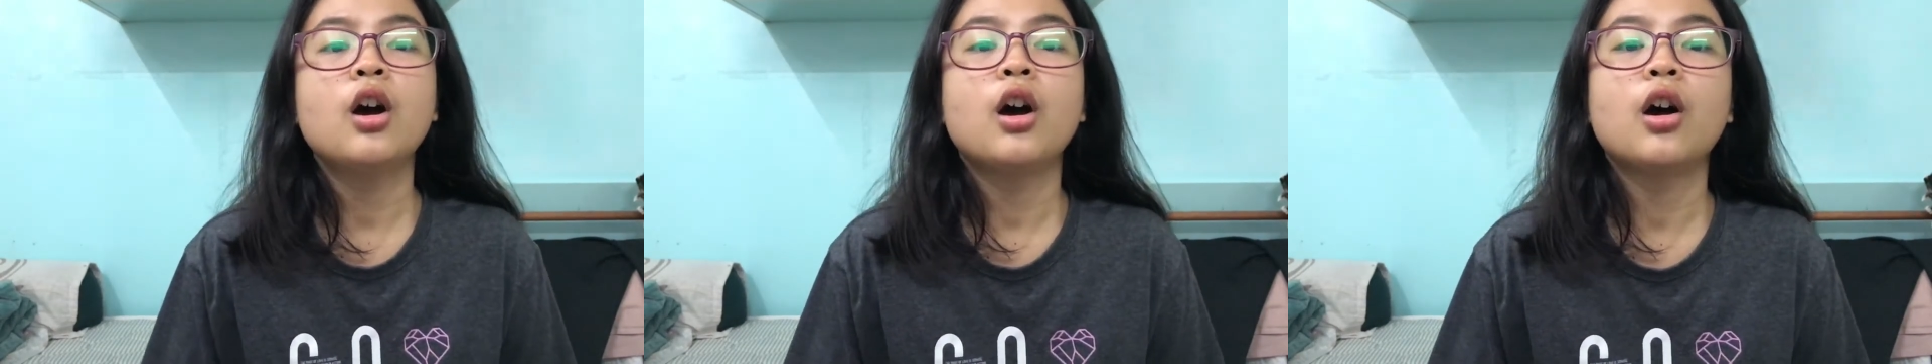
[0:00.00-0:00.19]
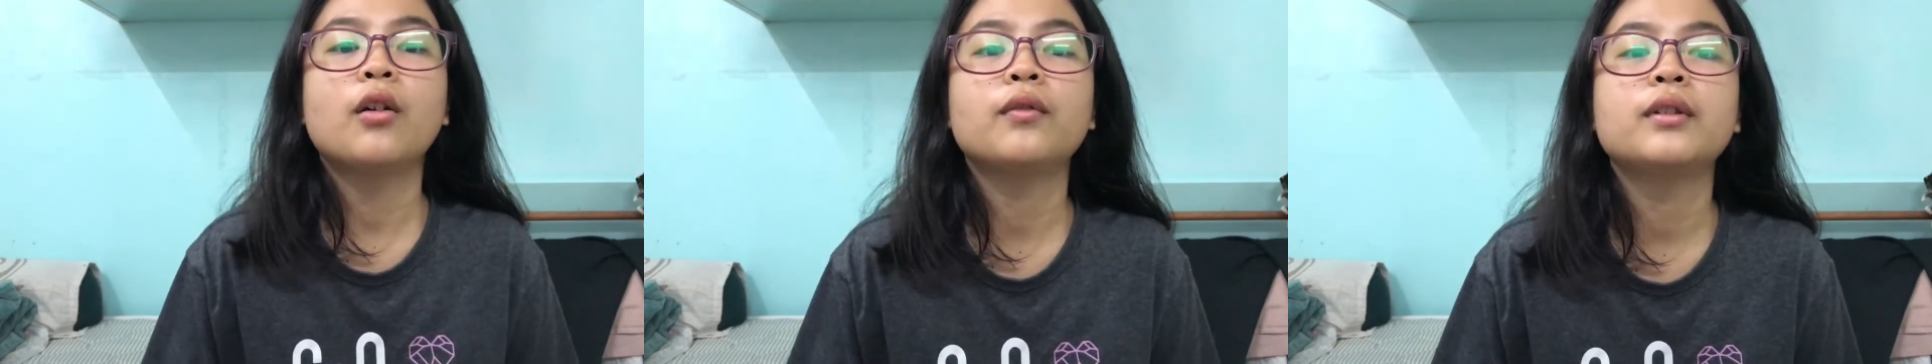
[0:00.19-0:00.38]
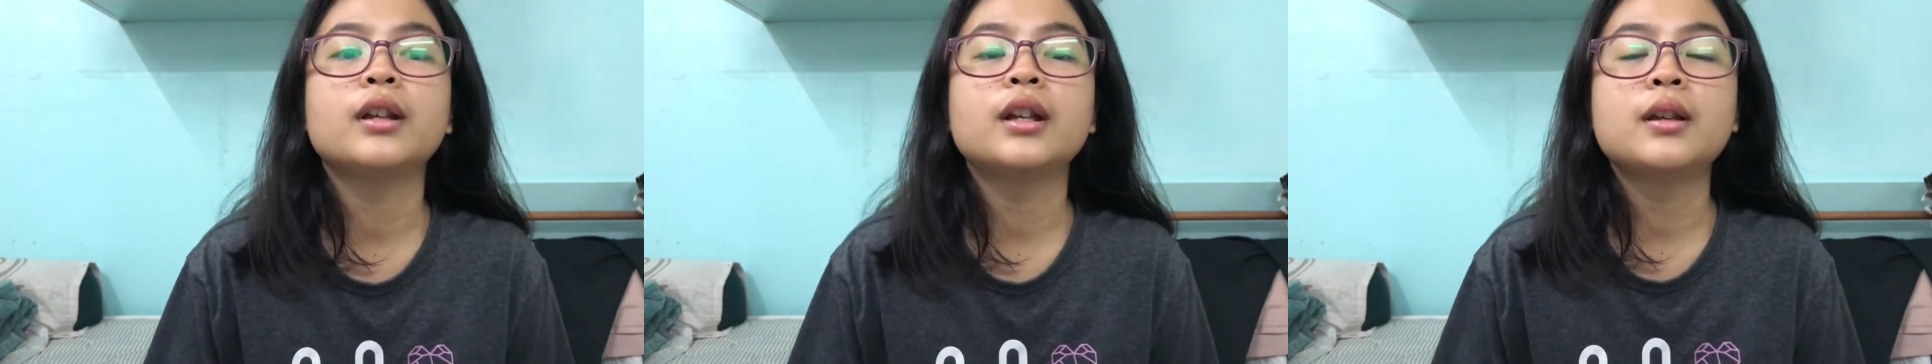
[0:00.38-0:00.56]

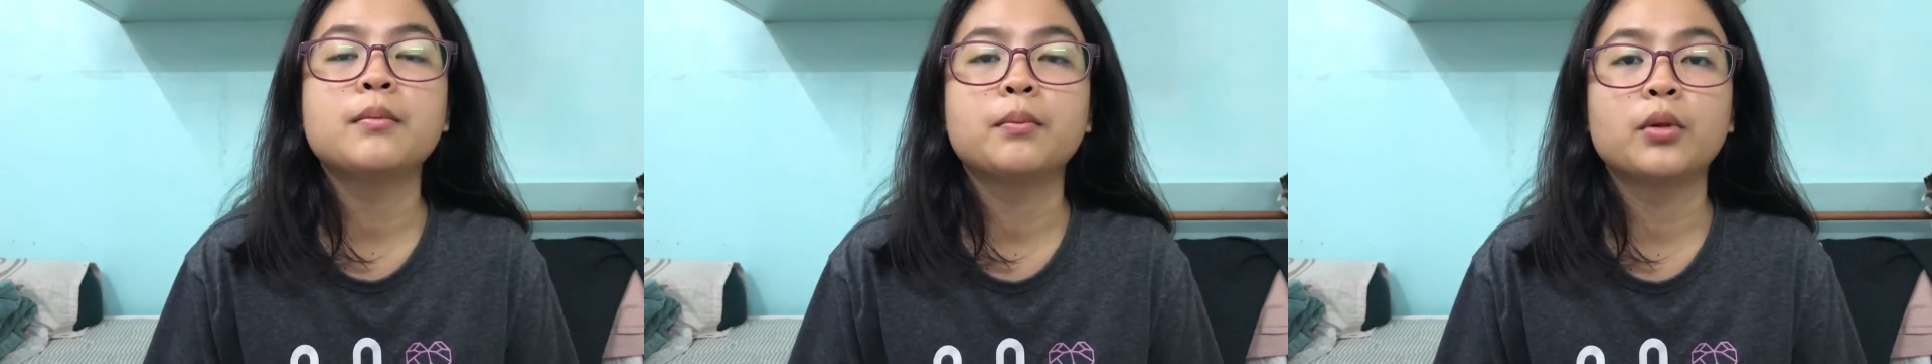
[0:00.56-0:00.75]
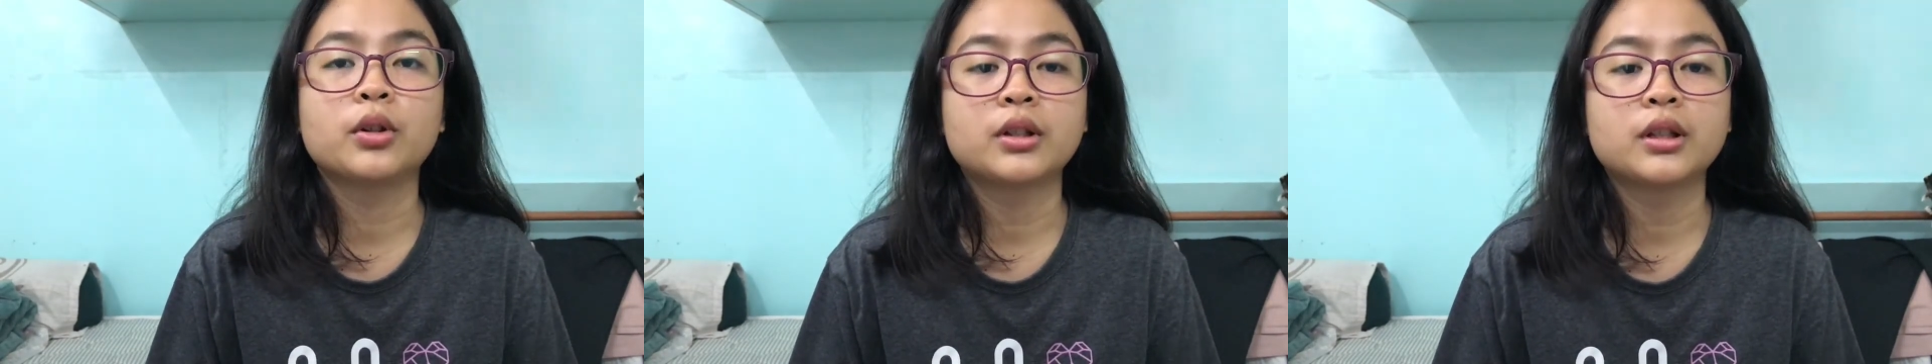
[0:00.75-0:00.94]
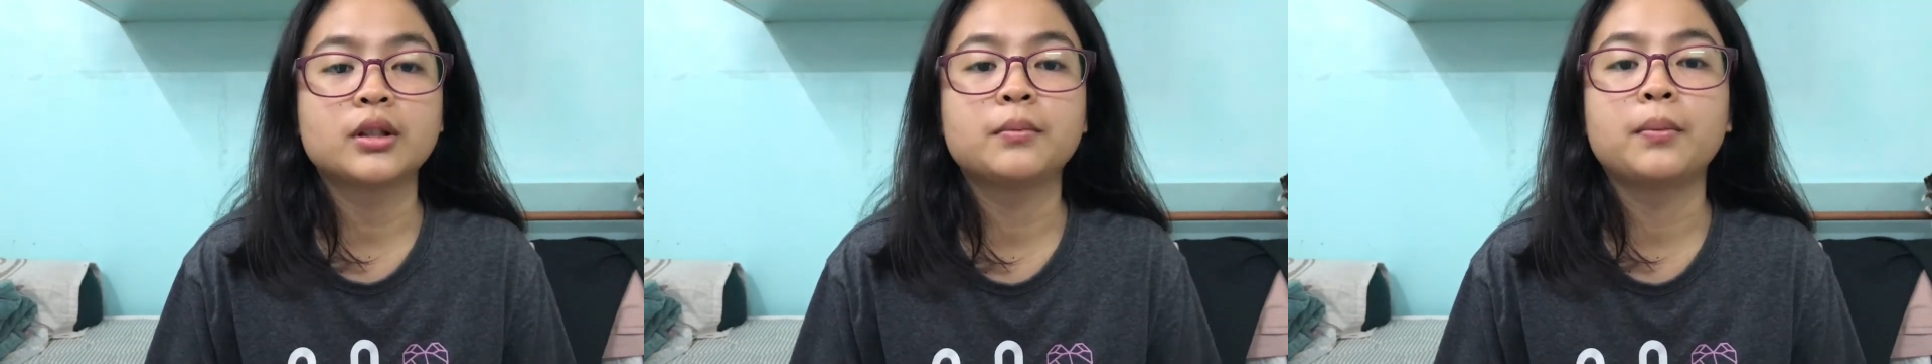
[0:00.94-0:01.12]
of the
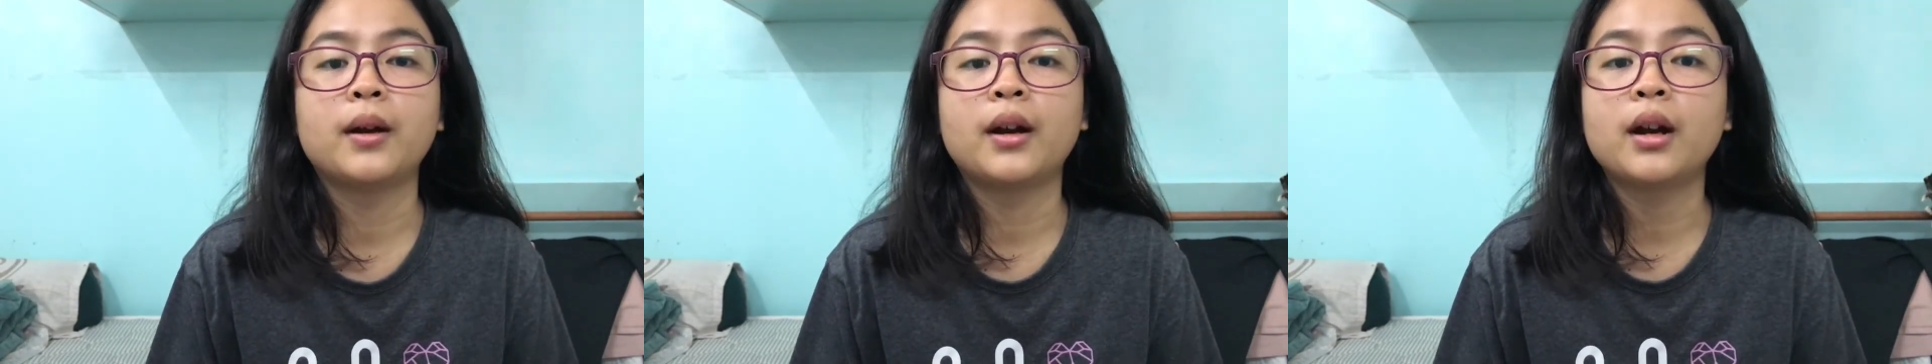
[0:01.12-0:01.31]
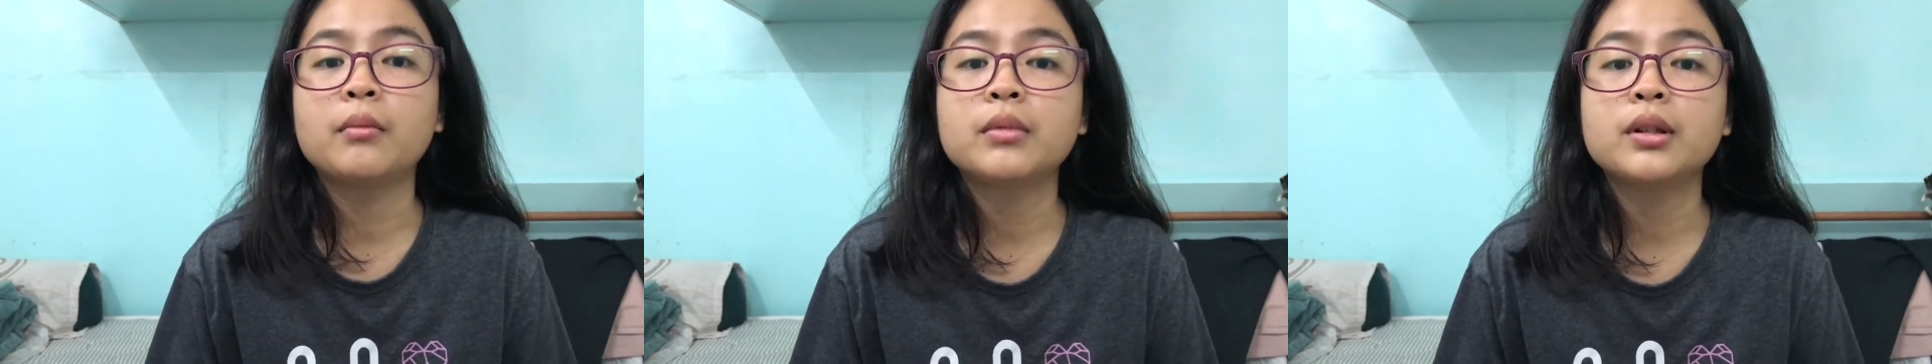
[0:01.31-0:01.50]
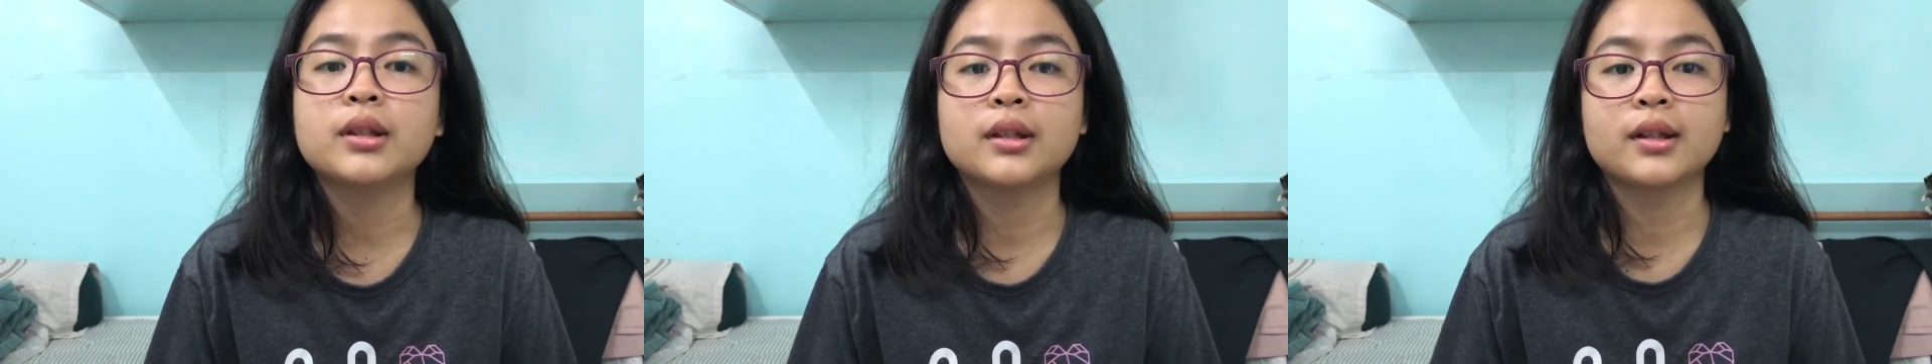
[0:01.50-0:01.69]
important
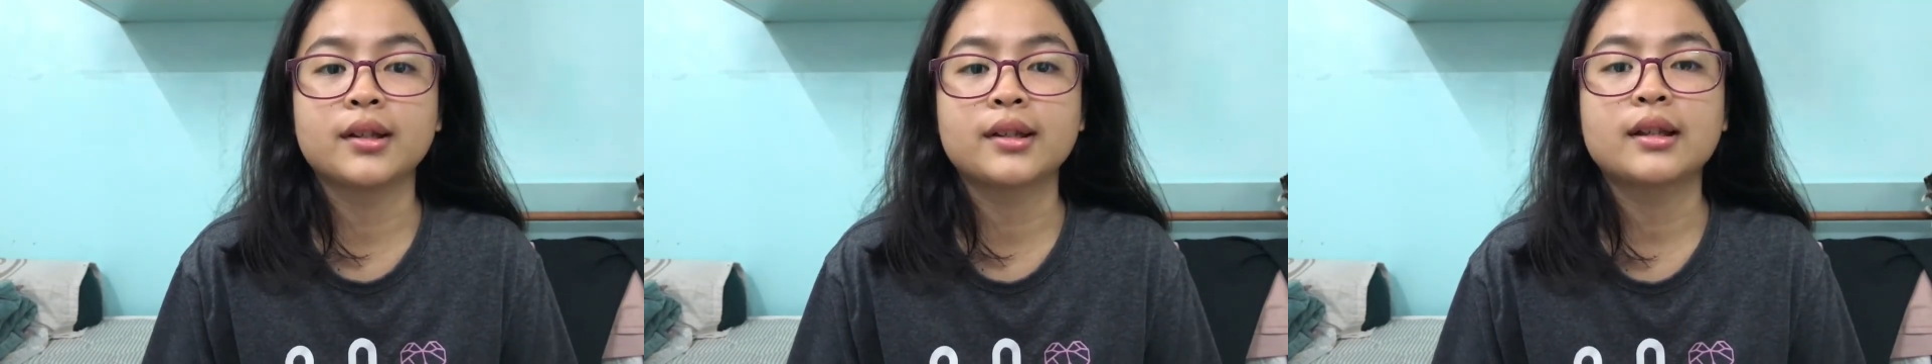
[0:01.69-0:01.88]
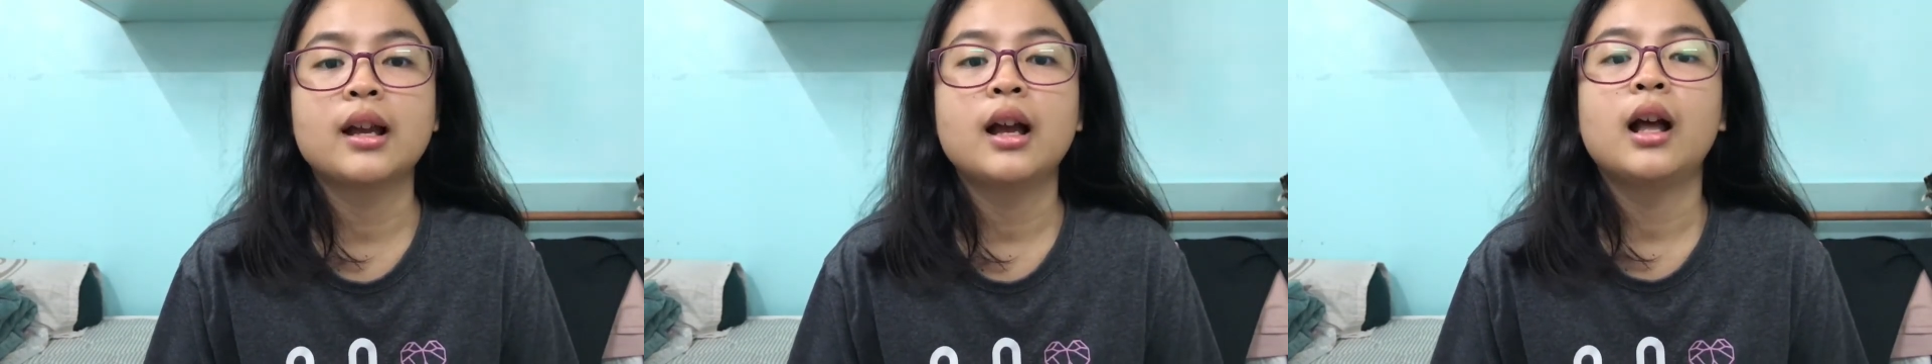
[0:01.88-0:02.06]
parameters